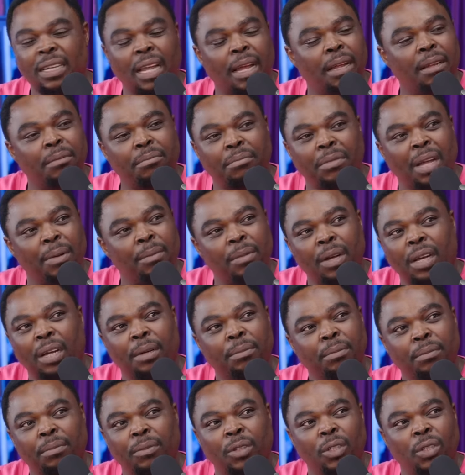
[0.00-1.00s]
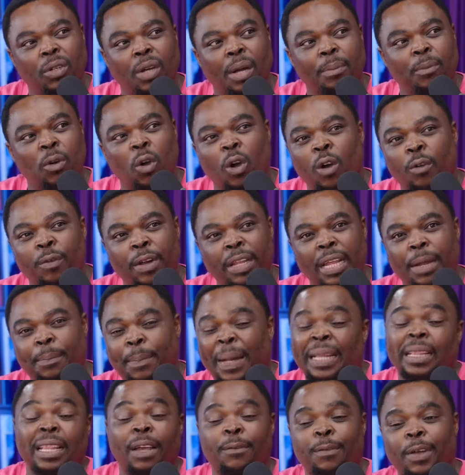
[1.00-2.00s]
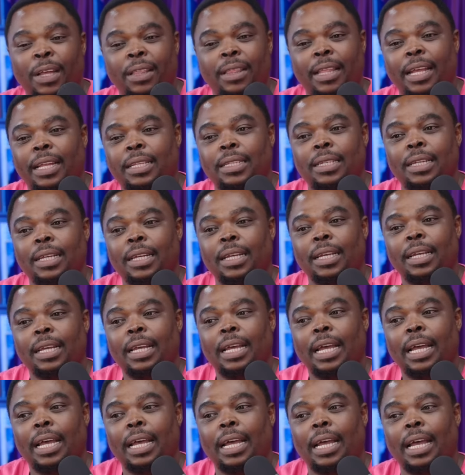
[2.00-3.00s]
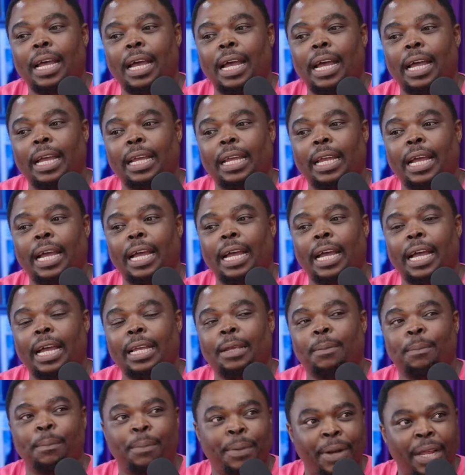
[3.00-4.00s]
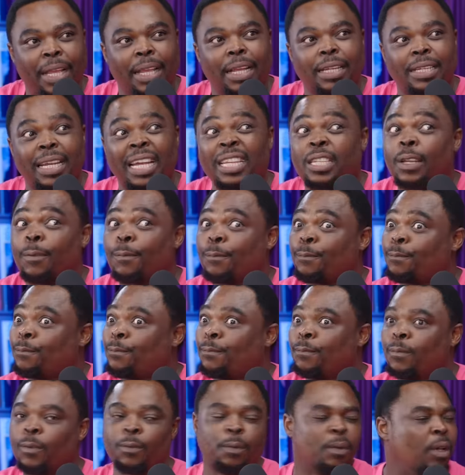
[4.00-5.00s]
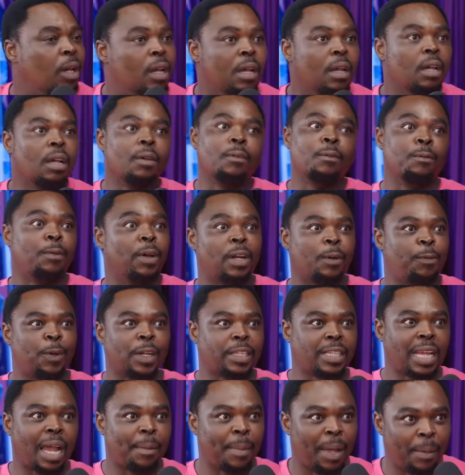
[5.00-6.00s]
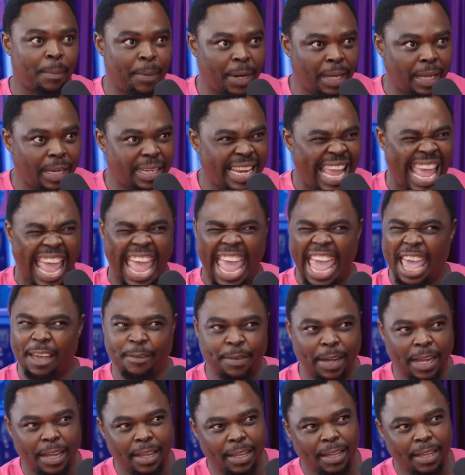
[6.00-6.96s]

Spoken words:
Nah, it passed. I'm over that. But the fact that I bring it, it's a very first time I bring it. Ever.